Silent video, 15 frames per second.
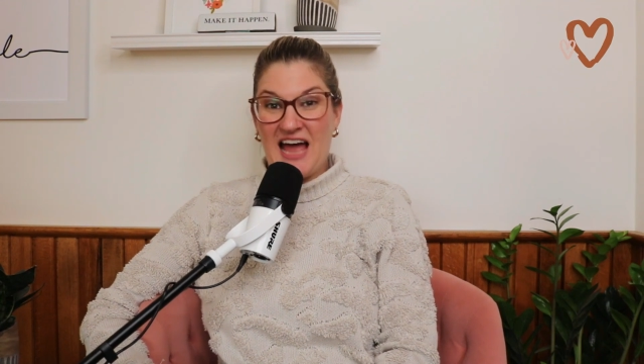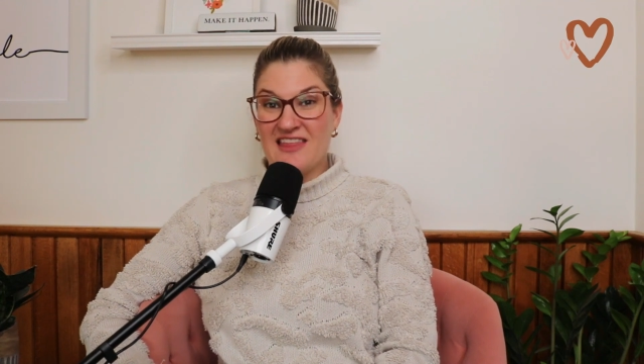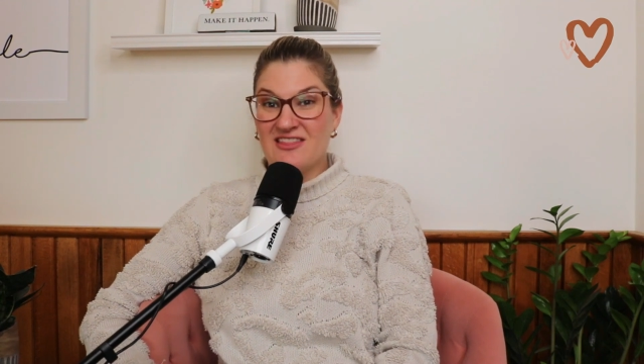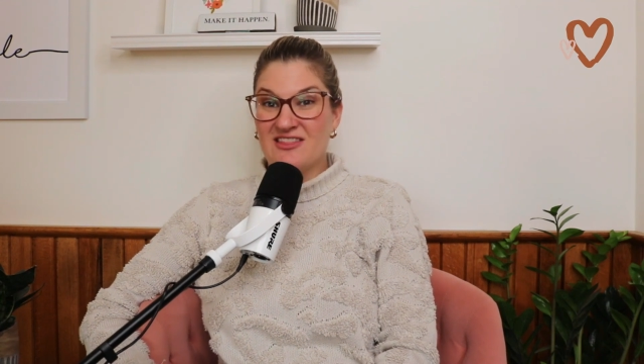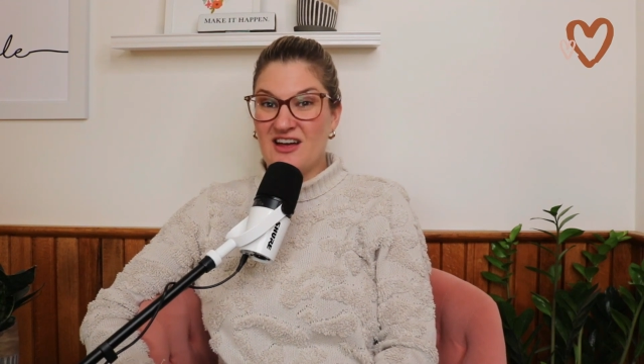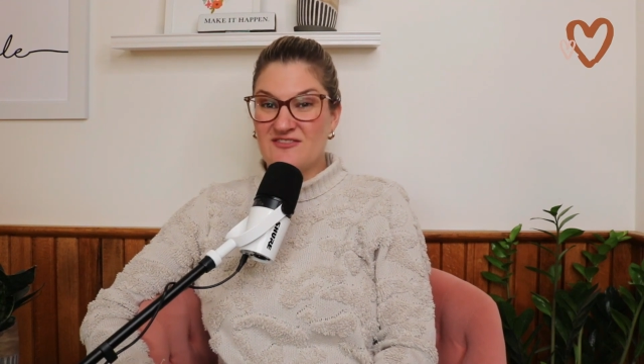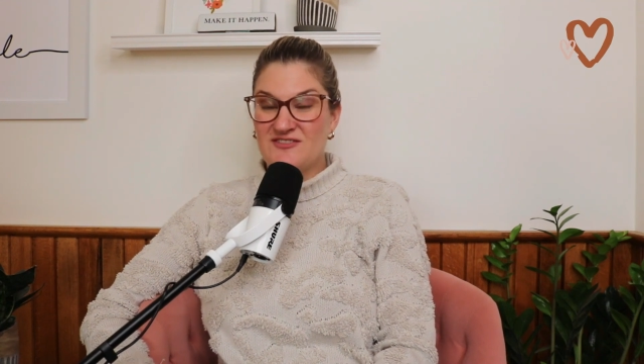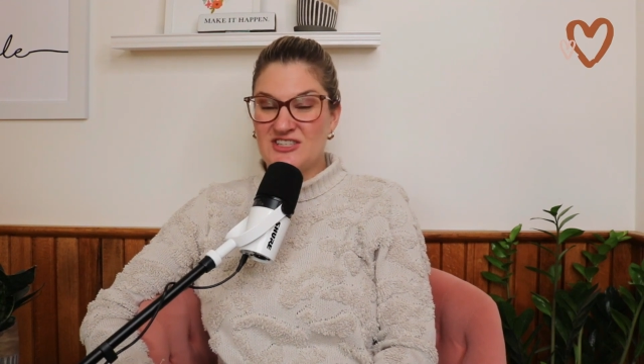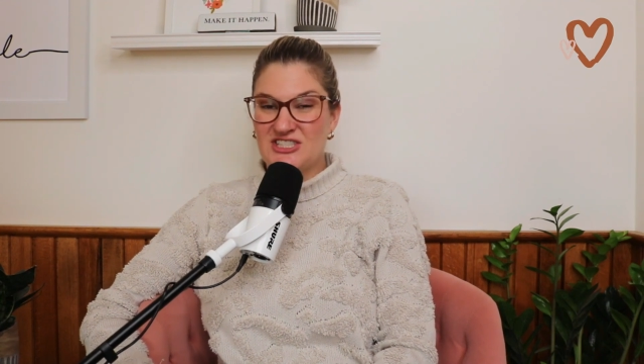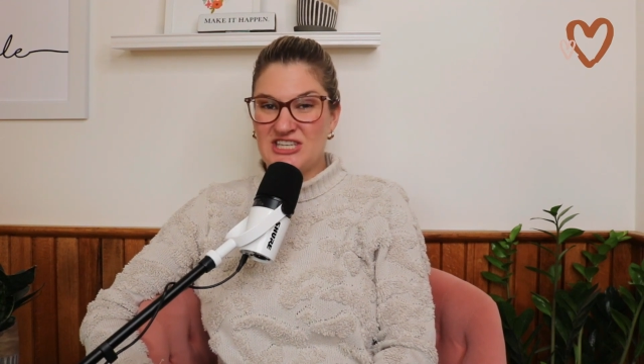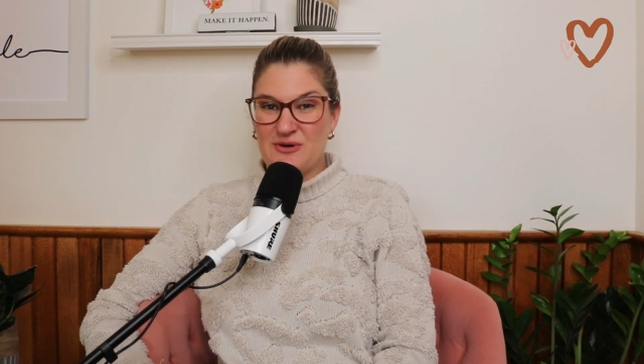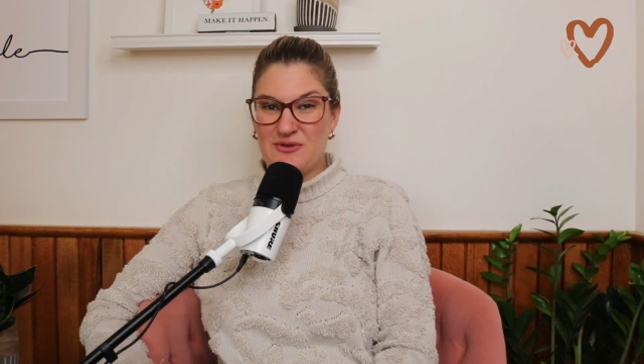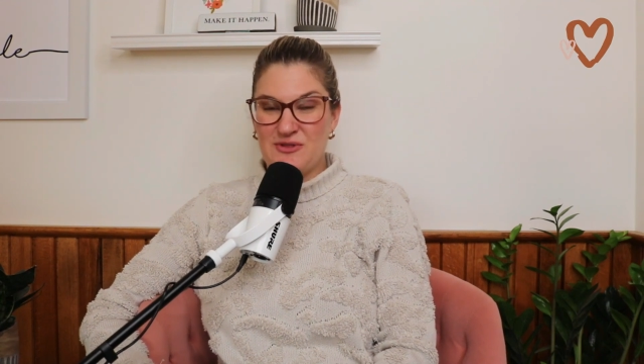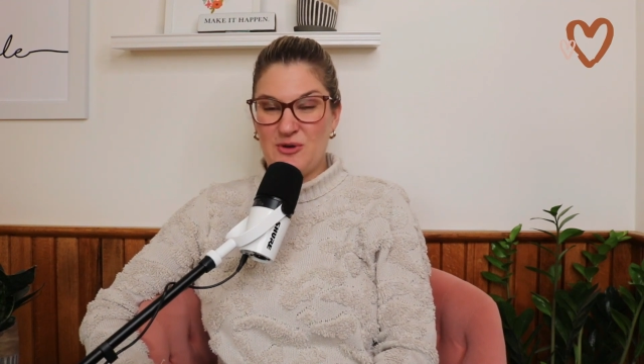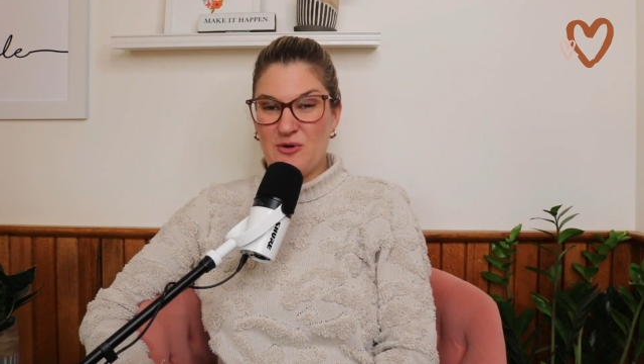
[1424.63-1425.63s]
I'd love to
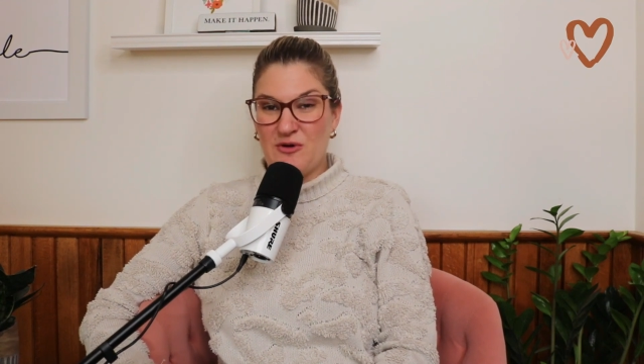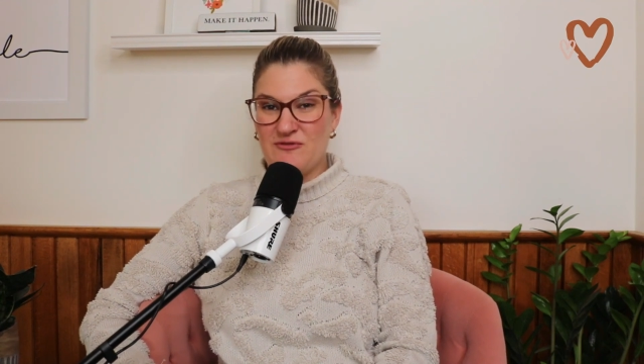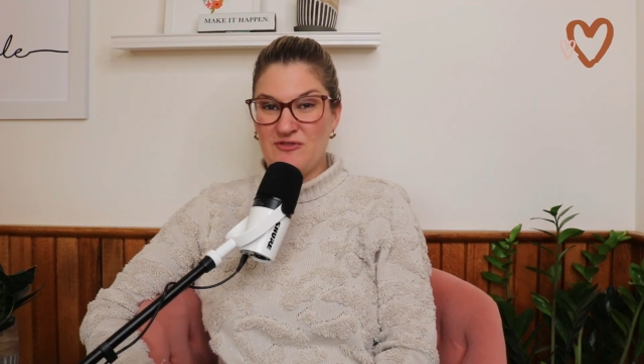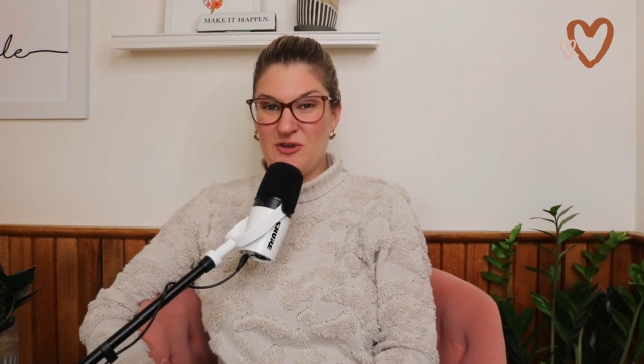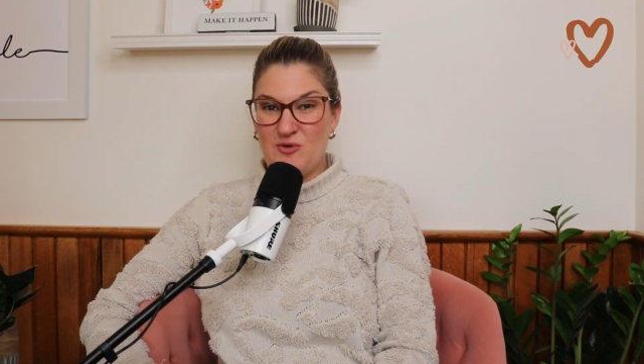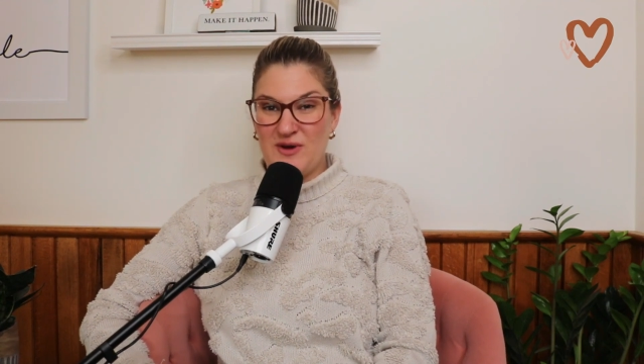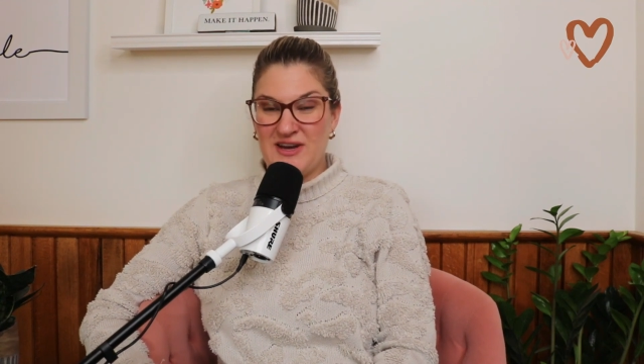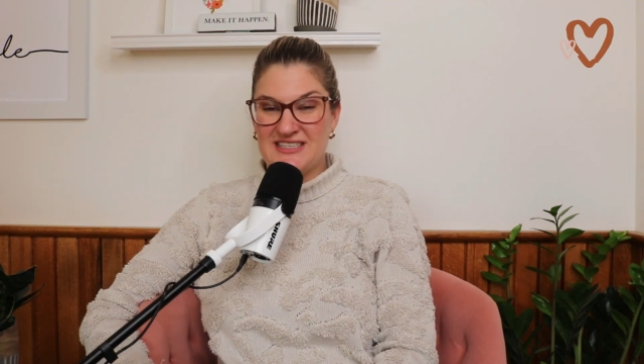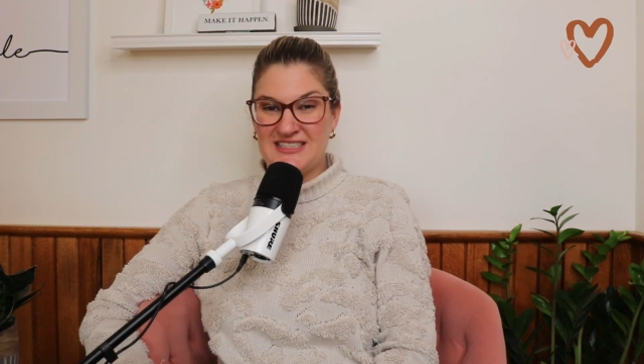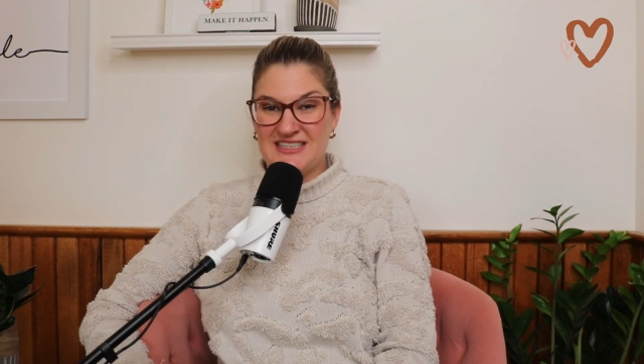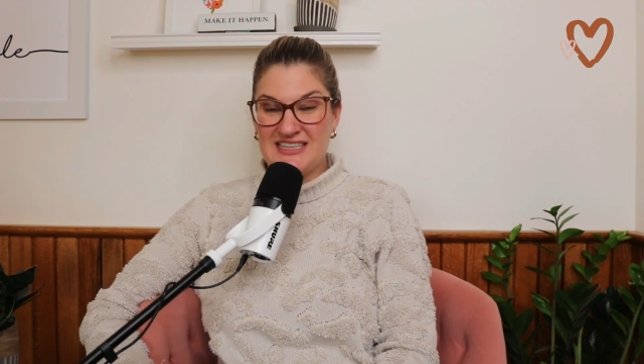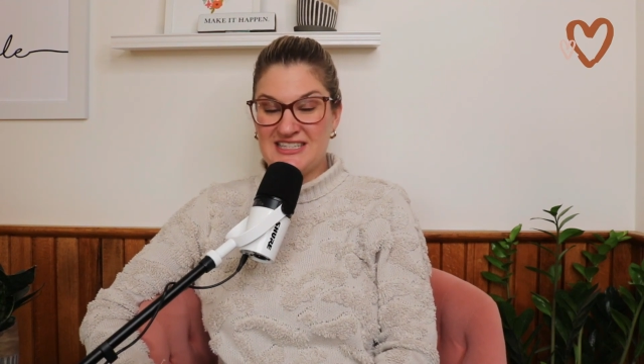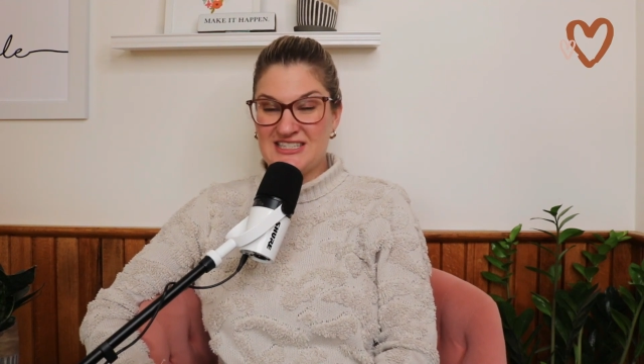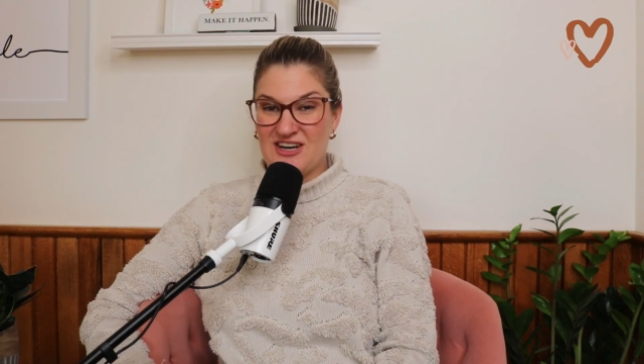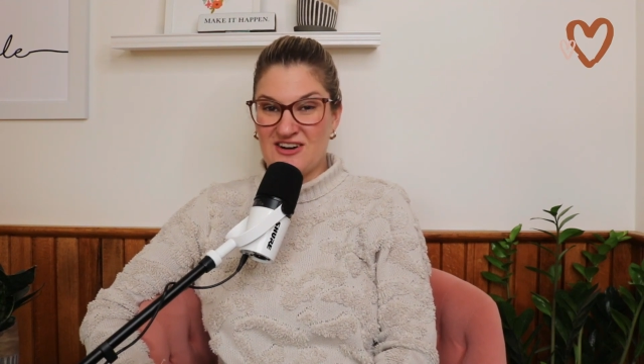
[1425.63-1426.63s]
share with you a few ways to
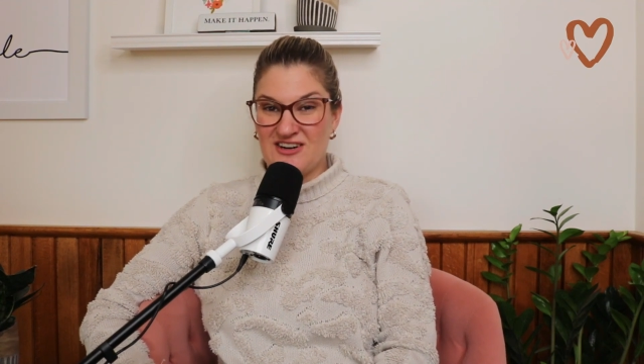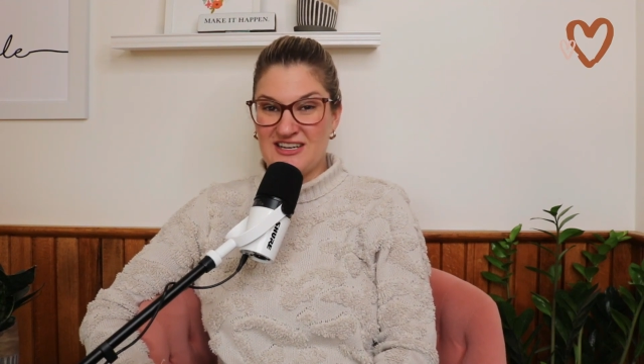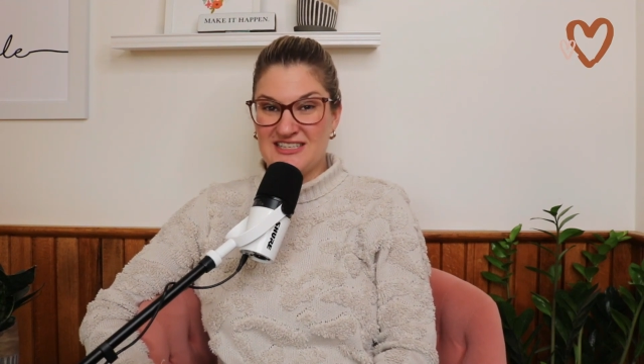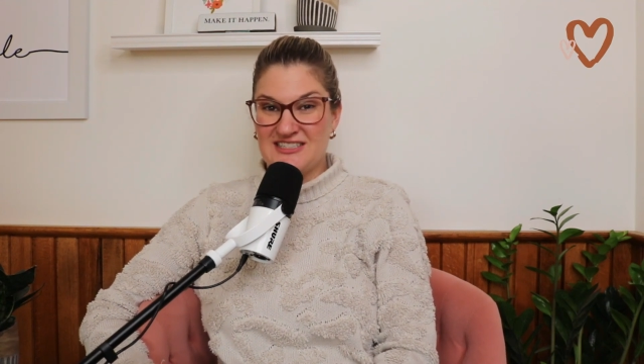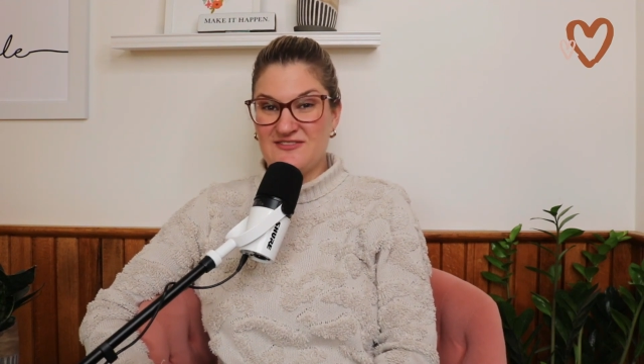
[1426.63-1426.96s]
get started